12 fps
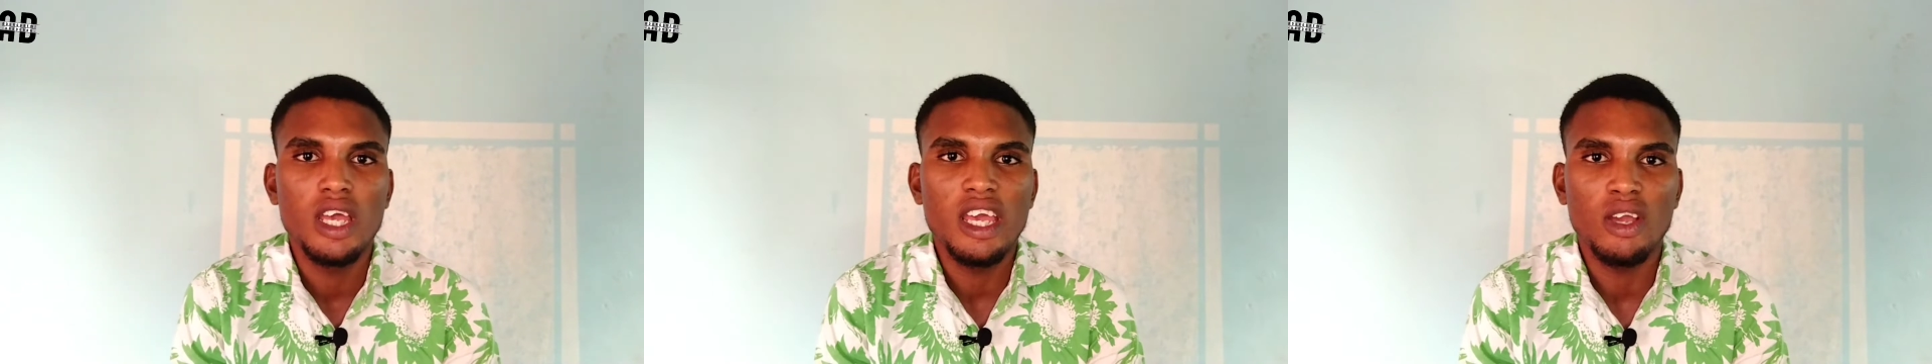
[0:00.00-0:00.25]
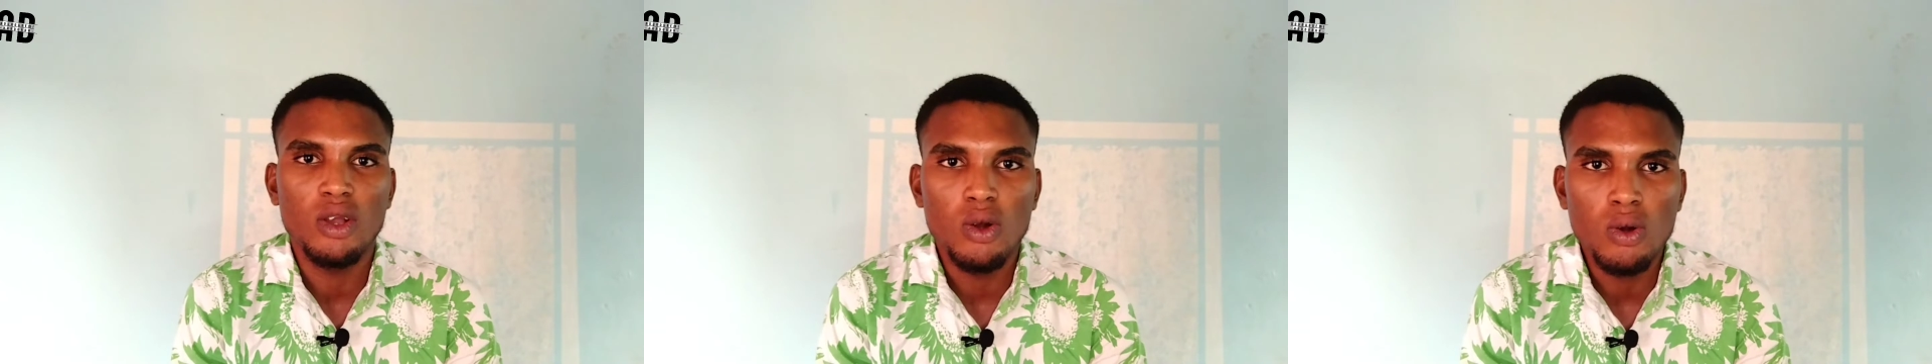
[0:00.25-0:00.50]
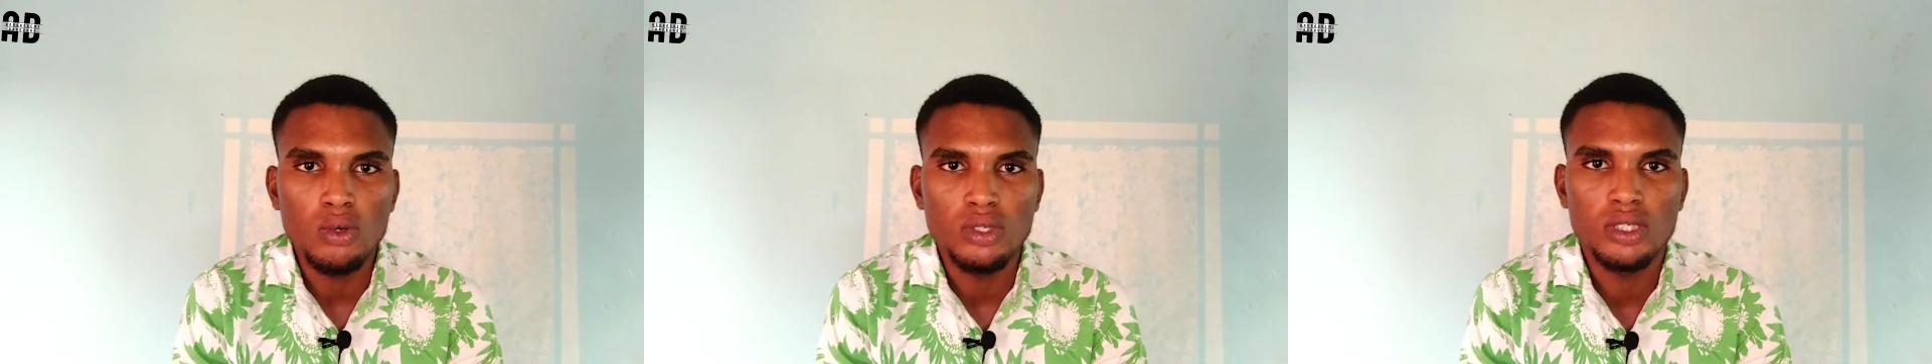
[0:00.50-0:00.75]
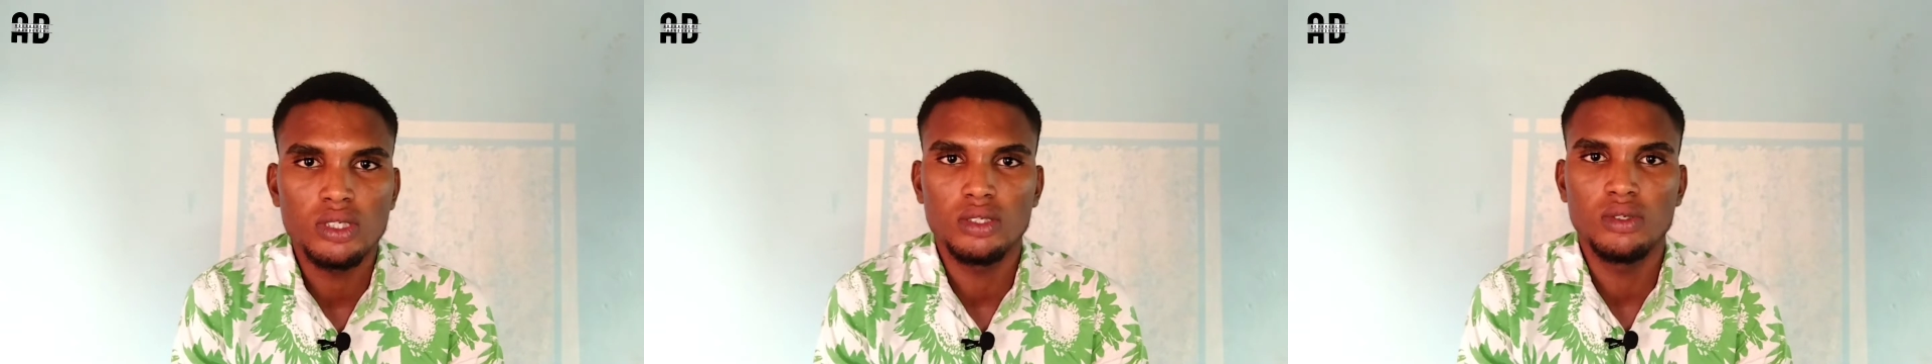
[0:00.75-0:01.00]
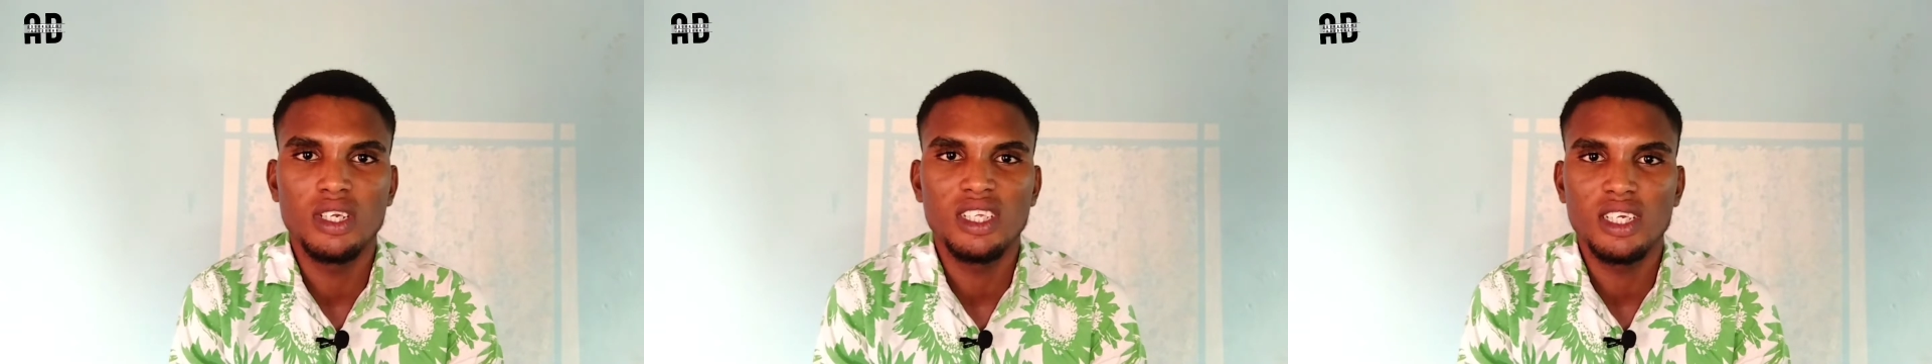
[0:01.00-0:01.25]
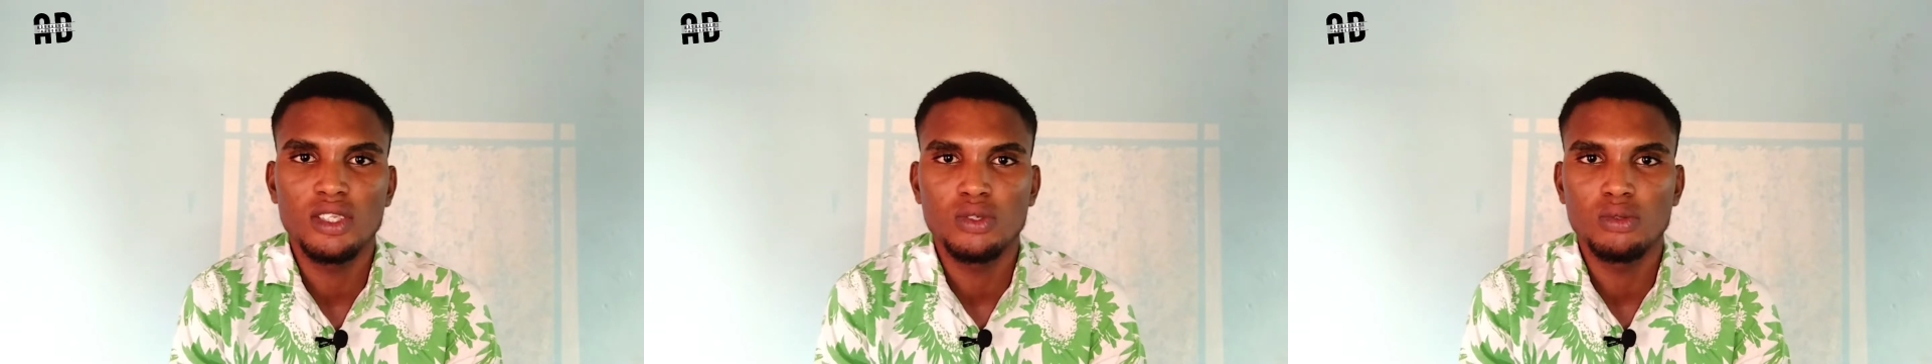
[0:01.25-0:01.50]
a course
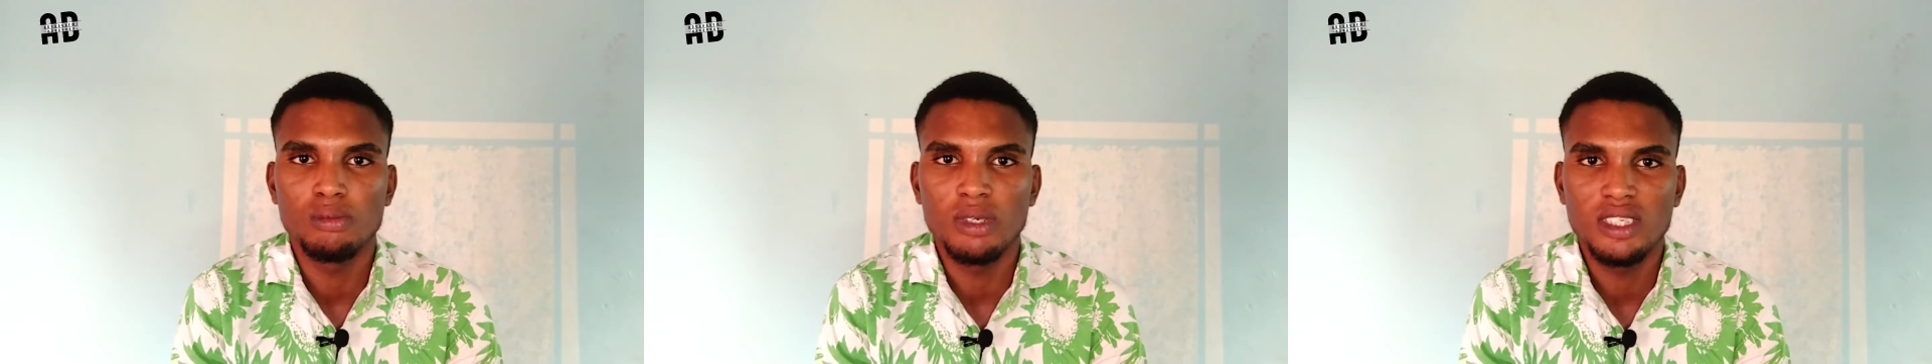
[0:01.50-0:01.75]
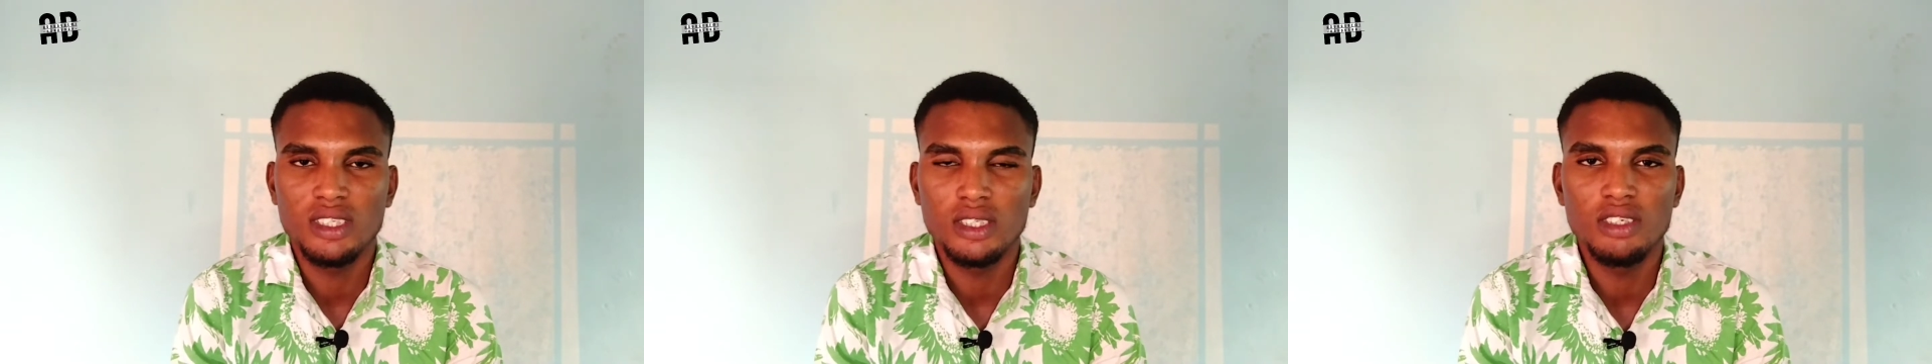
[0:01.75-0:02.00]
related to medicine.